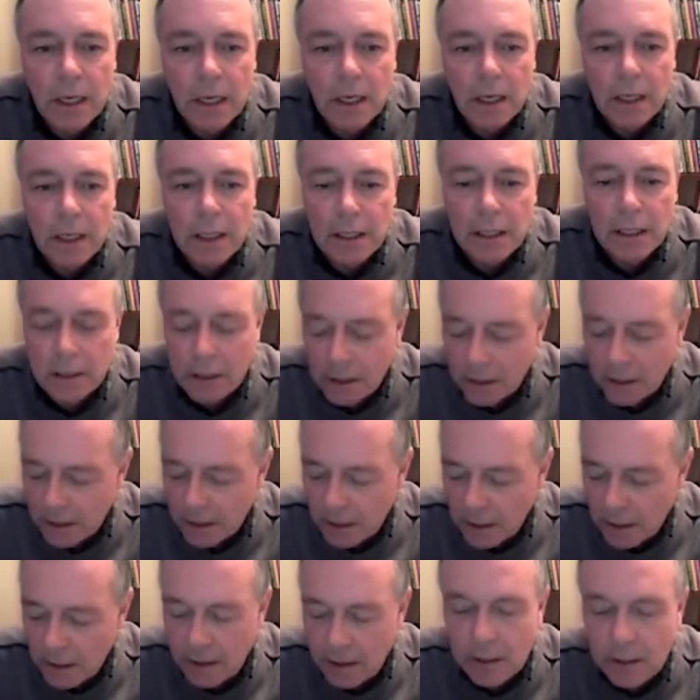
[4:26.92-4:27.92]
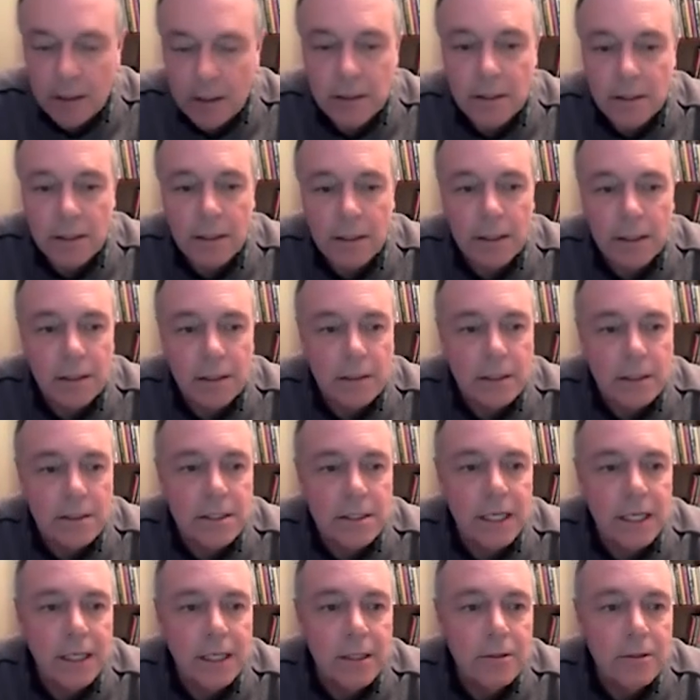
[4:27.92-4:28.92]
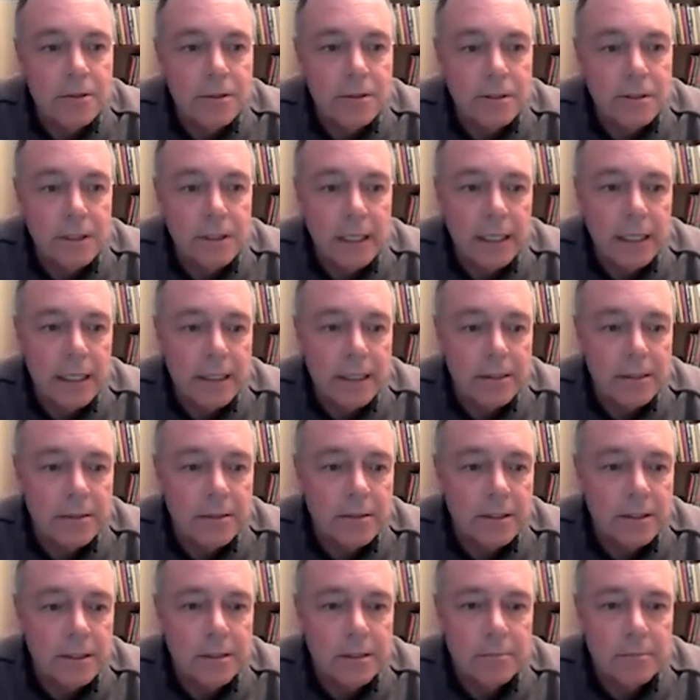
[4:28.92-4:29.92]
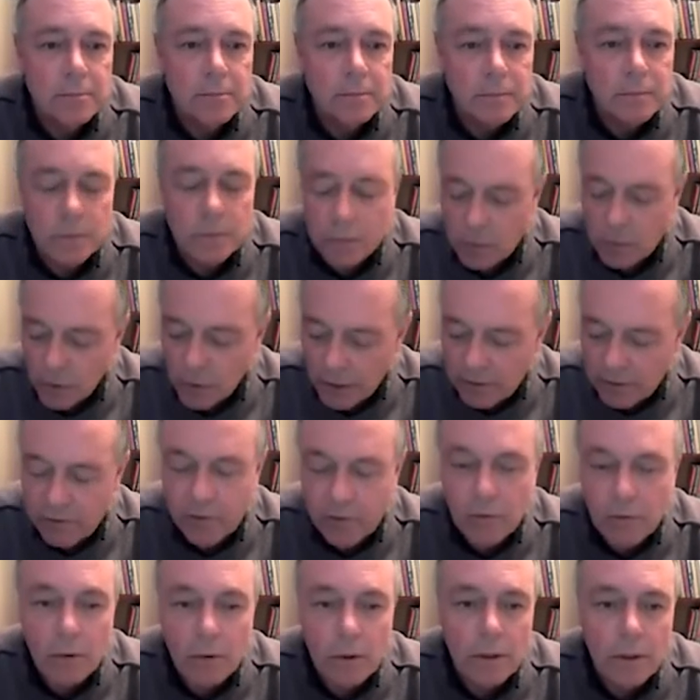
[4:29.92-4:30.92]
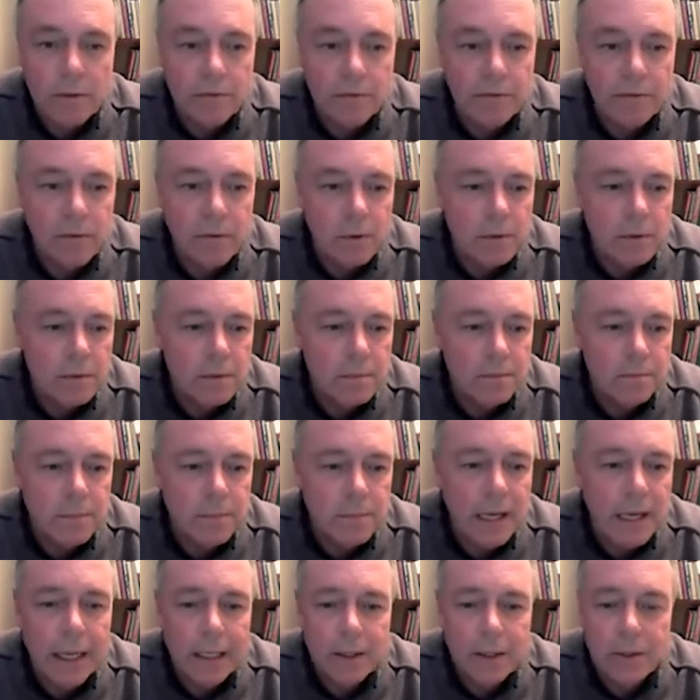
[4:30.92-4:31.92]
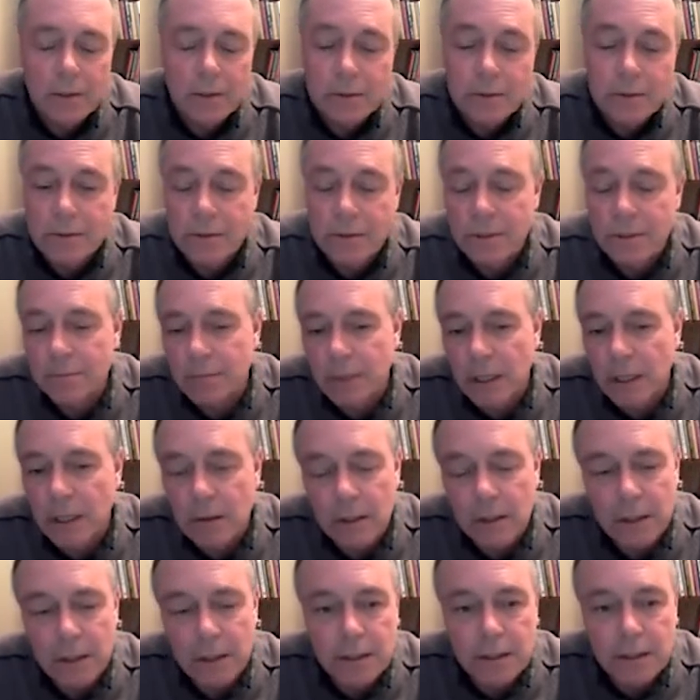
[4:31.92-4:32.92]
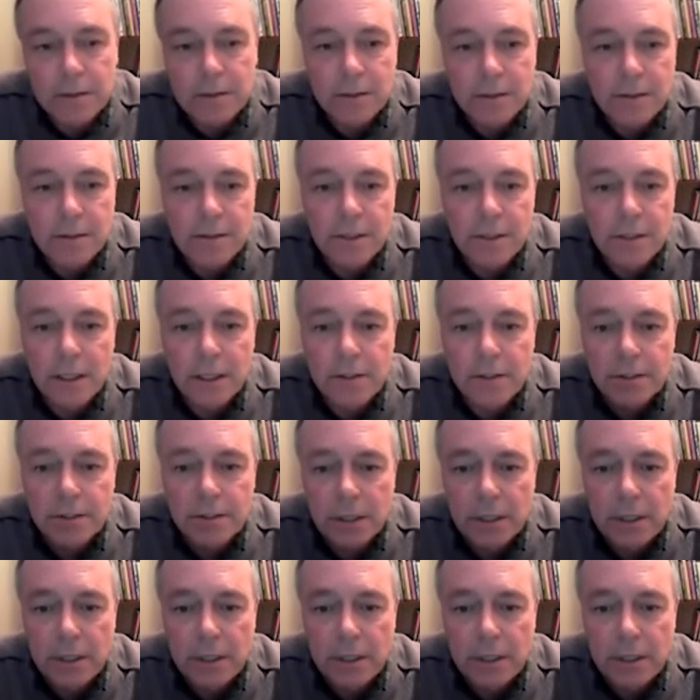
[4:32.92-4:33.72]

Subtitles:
in containers, and great for patios and balconies and such.